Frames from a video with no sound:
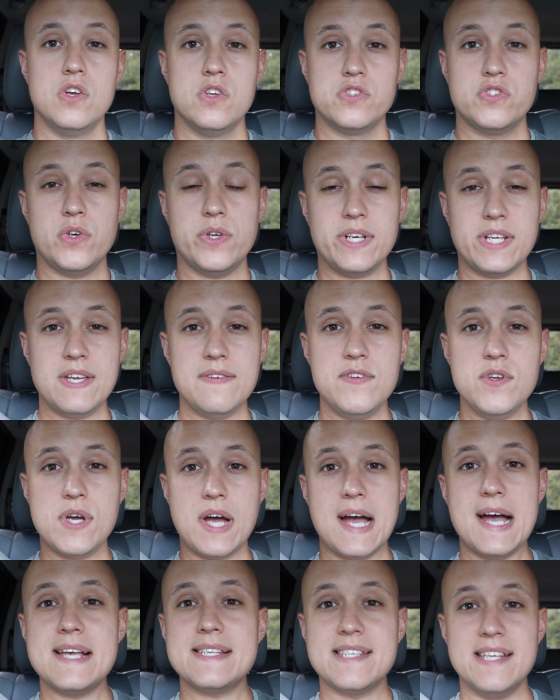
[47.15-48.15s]
So to give you
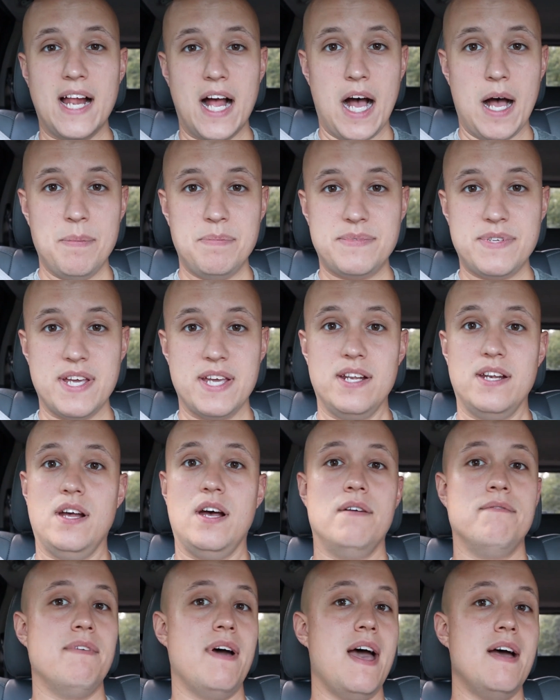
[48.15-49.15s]
guys an update
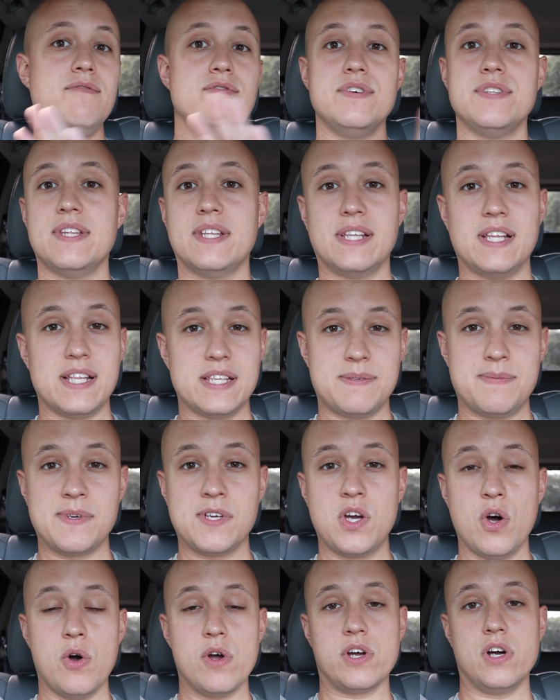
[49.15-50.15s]
of everything that's
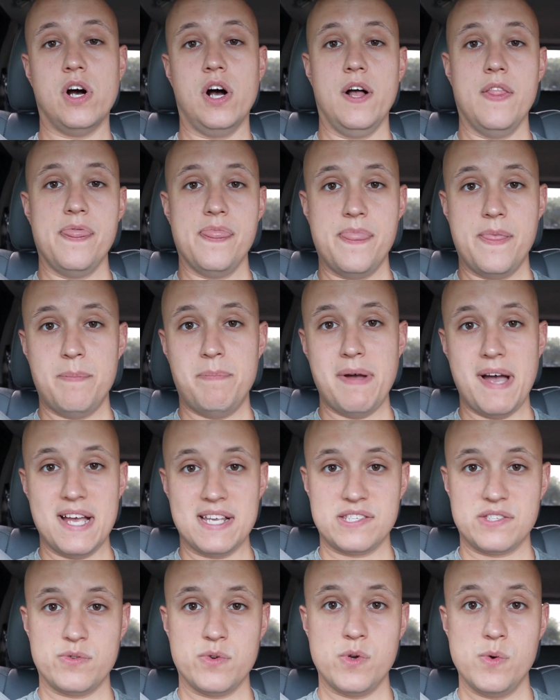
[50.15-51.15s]
been going on the
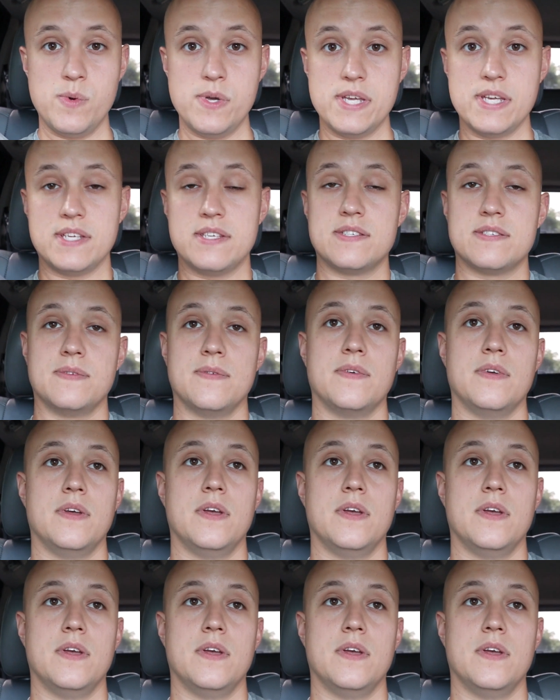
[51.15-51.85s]
past 3 weeks.